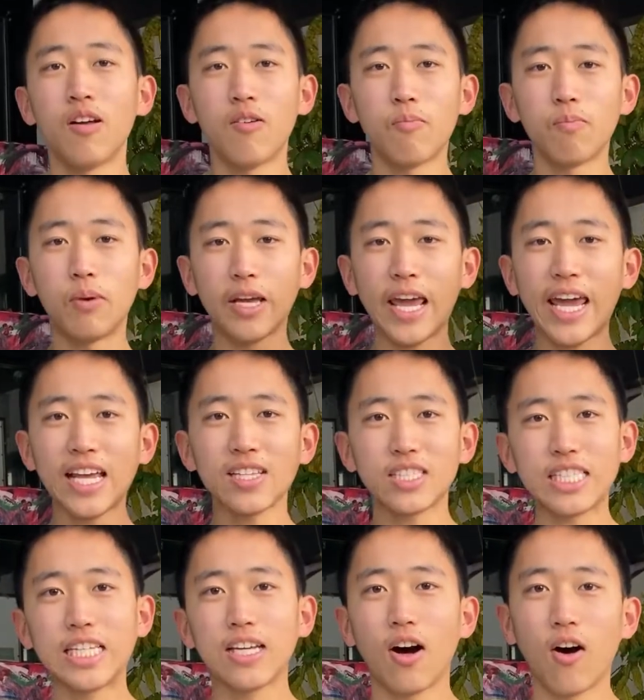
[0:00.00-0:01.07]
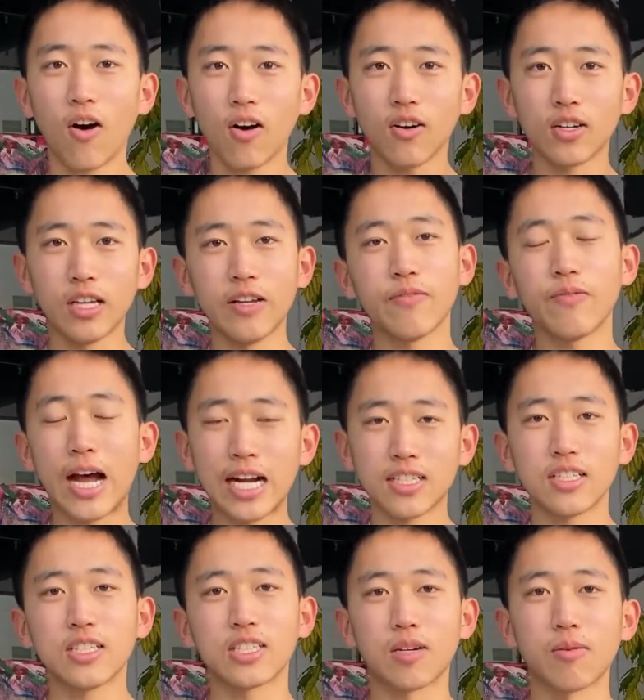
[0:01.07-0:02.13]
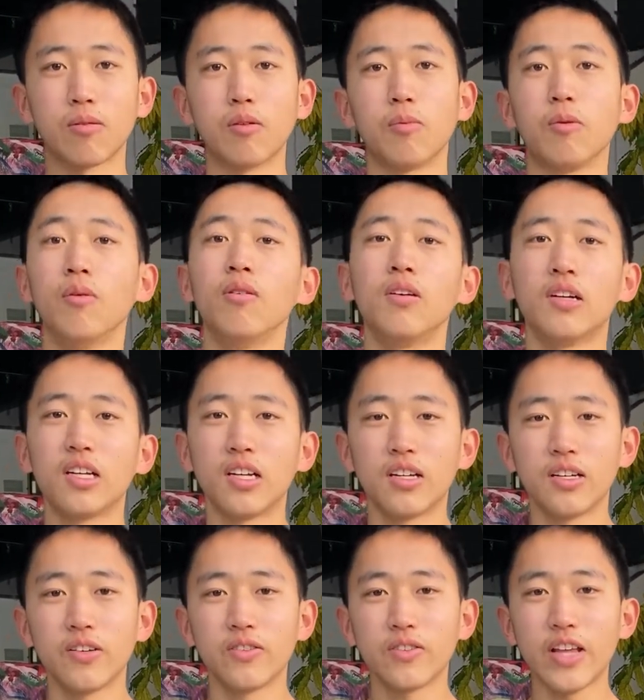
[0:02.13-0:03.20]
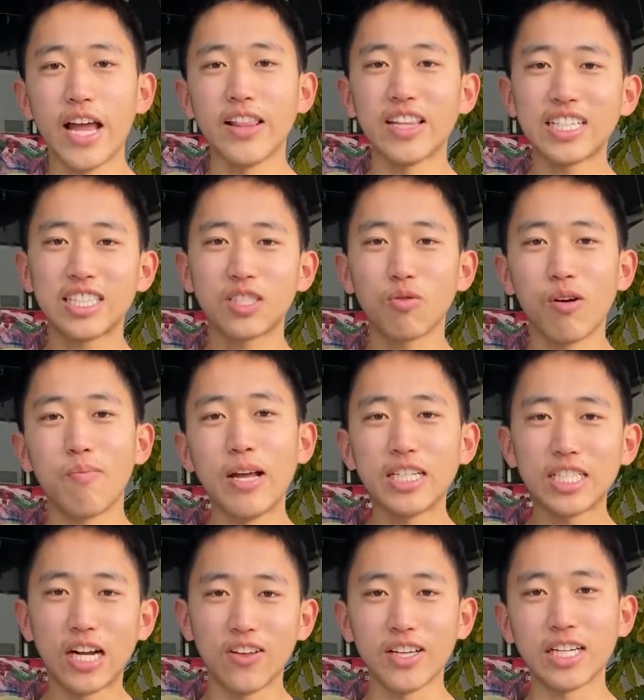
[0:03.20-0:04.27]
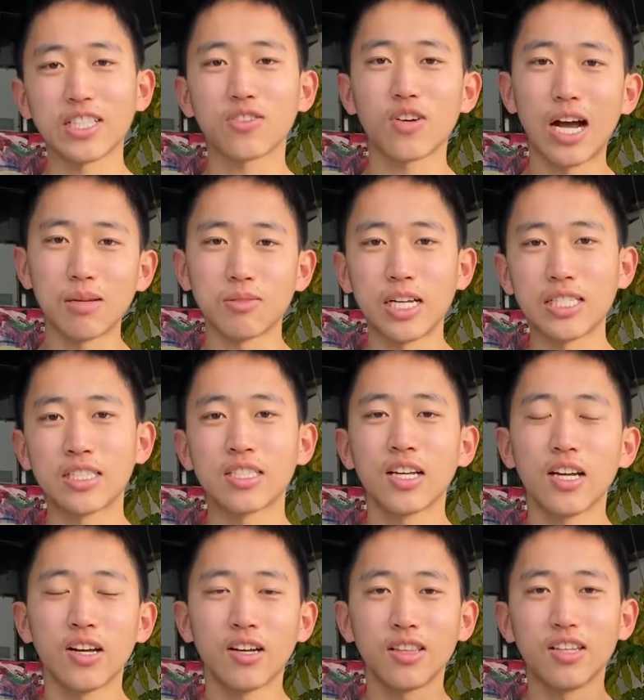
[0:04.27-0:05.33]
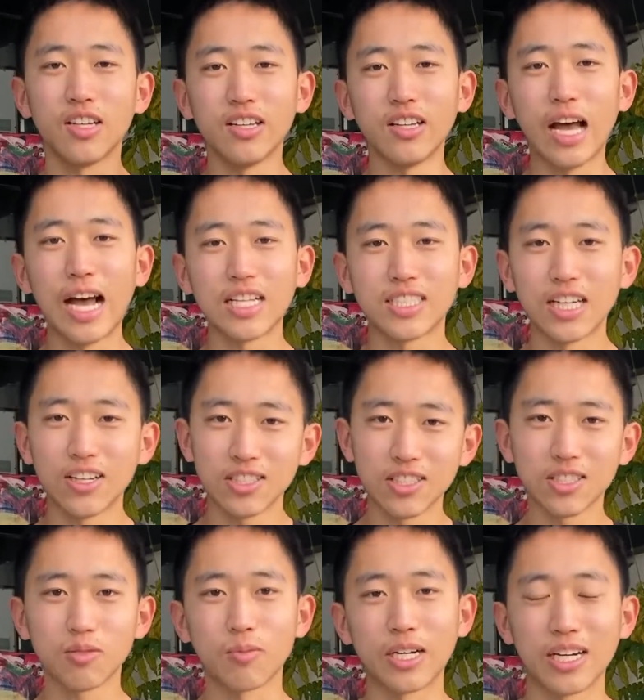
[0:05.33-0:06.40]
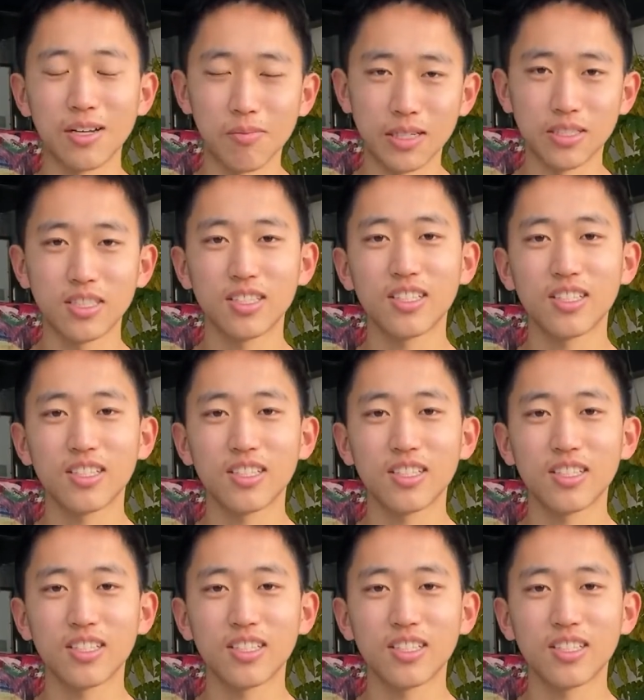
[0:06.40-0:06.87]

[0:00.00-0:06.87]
but A and C are in fact discriminable. And this is what Ben Shelley describes as Nelson's predicament.